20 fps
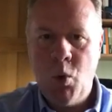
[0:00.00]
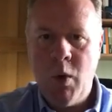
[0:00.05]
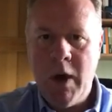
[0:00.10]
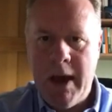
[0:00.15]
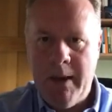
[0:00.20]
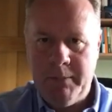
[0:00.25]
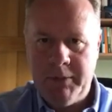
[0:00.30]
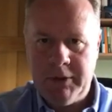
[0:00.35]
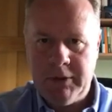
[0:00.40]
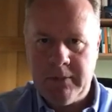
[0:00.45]

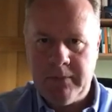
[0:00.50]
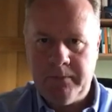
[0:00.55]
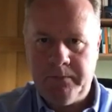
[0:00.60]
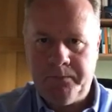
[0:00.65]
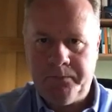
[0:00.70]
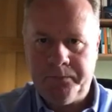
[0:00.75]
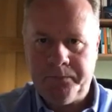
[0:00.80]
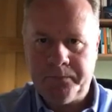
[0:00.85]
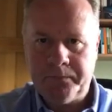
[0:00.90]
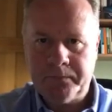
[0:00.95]
wept
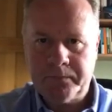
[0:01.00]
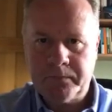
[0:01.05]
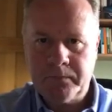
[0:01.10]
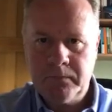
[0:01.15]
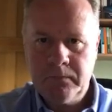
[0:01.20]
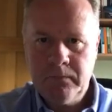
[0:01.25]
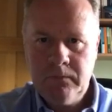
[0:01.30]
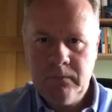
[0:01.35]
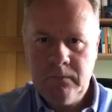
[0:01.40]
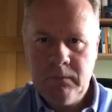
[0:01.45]

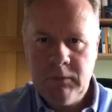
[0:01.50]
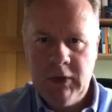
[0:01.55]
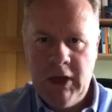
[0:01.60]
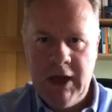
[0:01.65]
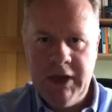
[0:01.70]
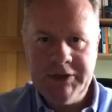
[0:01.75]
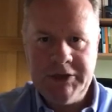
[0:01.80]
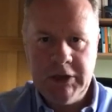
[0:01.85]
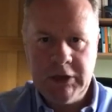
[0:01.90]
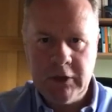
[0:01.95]

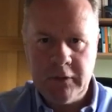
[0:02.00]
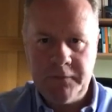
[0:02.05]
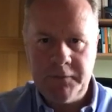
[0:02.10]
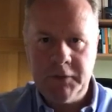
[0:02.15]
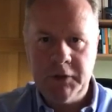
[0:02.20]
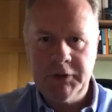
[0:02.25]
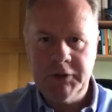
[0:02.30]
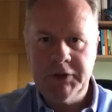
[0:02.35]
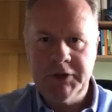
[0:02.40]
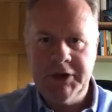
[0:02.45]
as he
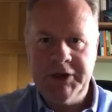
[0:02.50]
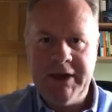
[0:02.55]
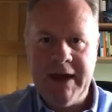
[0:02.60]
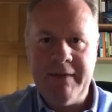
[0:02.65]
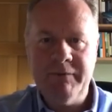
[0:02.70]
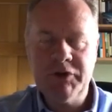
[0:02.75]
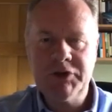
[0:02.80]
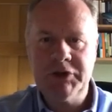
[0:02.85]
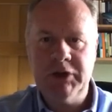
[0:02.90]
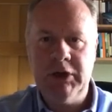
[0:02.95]
confronted the
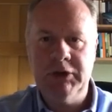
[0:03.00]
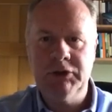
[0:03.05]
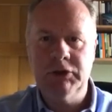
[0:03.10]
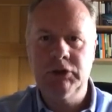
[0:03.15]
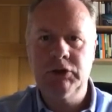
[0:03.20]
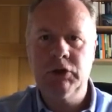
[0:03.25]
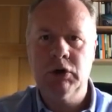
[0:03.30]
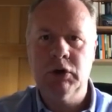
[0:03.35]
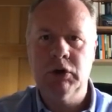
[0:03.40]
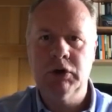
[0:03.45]

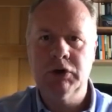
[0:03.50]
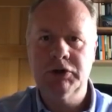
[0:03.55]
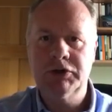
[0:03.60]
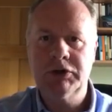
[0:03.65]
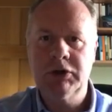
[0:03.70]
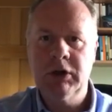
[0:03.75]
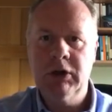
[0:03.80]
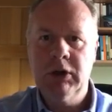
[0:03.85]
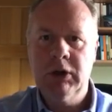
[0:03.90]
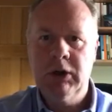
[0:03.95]
devastation
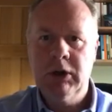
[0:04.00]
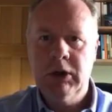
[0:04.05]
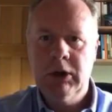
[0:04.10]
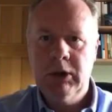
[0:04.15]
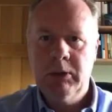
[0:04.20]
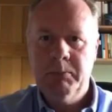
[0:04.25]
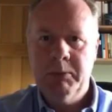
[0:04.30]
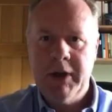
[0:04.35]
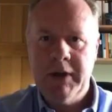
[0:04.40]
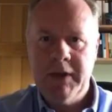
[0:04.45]
caused
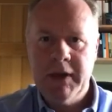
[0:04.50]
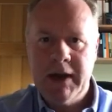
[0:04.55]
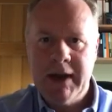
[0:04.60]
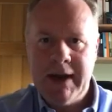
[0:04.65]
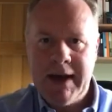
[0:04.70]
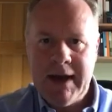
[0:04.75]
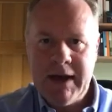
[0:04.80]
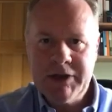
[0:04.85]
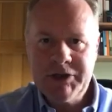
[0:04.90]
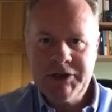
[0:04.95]
by the
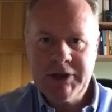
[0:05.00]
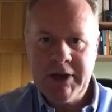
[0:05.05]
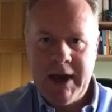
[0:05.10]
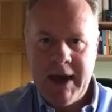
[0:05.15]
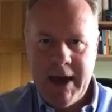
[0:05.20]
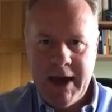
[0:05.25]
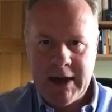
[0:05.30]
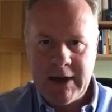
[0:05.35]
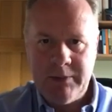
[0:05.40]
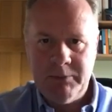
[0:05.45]
last
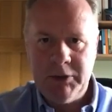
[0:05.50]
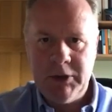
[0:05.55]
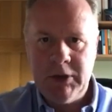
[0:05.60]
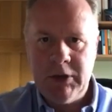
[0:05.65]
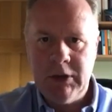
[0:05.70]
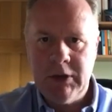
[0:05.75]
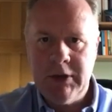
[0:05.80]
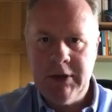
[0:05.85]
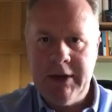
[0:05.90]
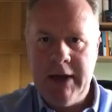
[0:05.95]

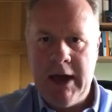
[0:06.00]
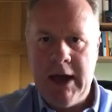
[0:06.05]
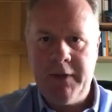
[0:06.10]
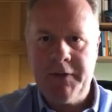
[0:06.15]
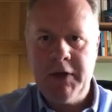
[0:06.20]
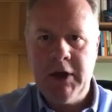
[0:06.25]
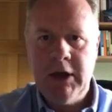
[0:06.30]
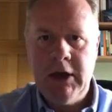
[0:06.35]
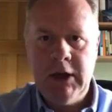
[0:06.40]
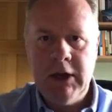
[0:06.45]
enemy
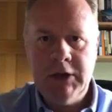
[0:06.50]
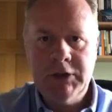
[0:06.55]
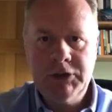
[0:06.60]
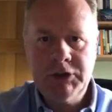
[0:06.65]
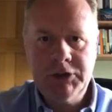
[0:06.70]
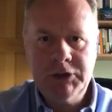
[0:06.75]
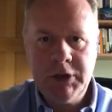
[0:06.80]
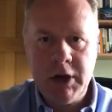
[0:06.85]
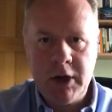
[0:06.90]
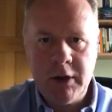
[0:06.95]
death.
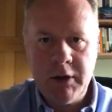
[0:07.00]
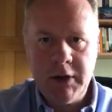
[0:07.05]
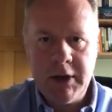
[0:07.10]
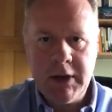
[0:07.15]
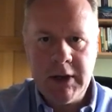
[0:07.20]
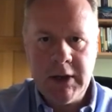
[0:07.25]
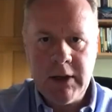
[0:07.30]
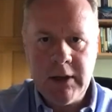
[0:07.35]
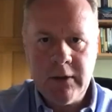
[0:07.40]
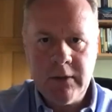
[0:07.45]
Its
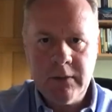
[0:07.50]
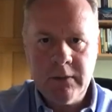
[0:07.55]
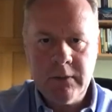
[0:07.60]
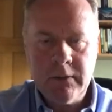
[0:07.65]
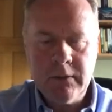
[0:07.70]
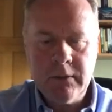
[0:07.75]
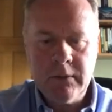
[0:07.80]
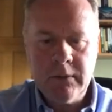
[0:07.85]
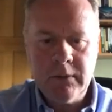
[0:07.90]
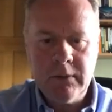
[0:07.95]
tyranny,
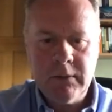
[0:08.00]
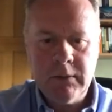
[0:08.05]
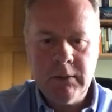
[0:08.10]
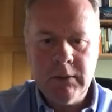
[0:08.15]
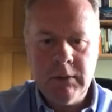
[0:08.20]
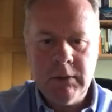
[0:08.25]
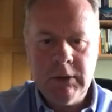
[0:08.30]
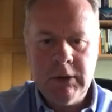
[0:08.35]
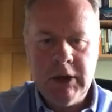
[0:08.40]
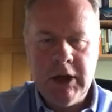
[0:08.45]

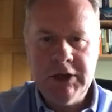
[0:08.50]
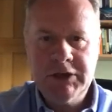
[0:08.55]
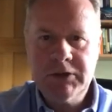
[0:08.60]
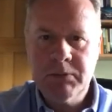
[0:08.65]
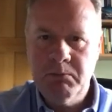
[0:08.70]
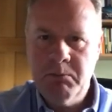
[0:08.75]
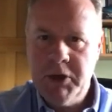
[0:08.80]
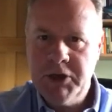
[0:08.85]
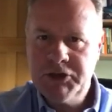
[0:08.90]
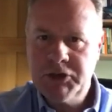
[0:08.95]

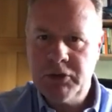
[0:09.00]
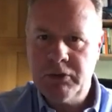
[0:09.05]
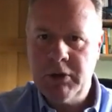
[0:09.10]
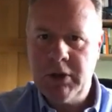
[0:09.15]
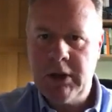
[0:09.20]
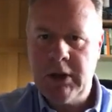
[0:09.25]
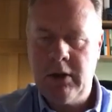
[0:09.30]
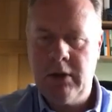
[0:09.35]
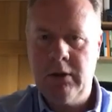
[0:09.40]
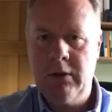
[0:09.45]
its
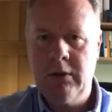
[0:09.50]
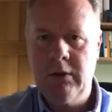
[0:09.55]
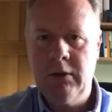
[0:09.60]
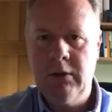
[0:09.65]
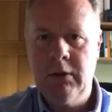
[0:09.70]
misery,